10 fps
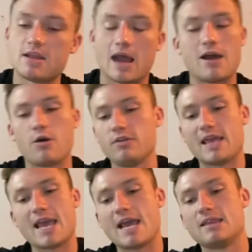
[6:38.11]
I only
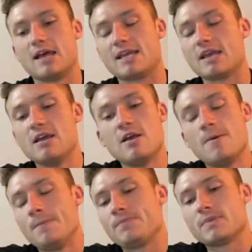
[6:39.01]
had like
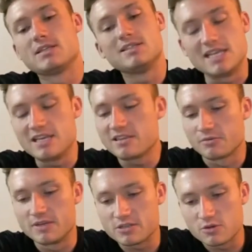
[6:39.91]

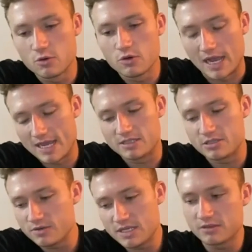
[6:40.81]
D3 school. I had
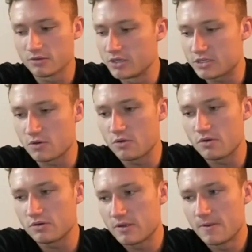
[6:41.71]
2 D3
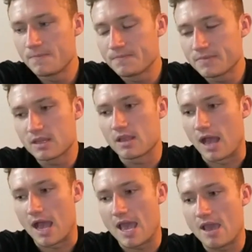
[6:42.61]
schools.
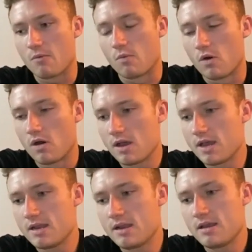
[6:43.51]
I had
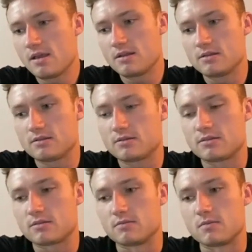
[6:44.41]
1
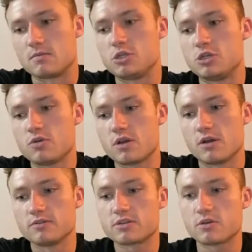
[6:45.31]

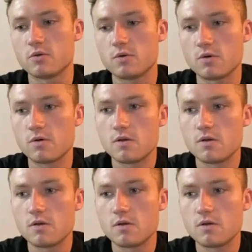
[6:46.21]
JUCO school,